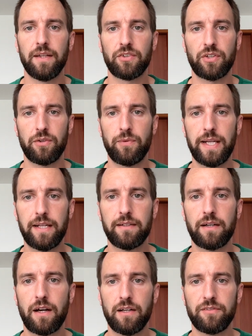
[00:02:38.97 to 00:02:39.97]
So the
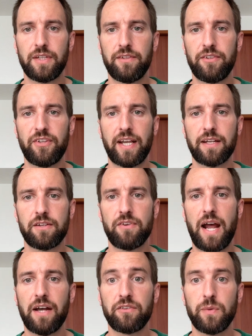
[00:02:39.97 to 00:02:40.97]
winner of this second
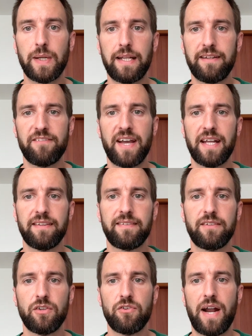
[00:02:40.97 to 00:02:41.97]
round will advance
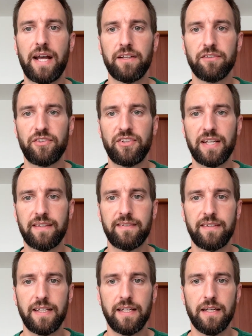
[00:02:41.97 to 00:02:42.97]
to the round of
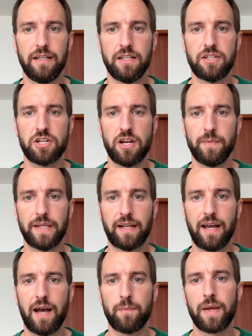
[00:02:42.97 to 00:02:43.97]
16 in the German
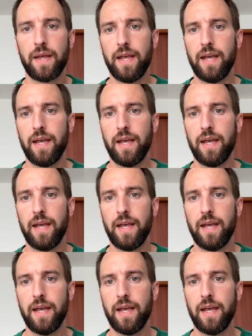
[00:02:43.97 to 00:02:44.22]
Cup.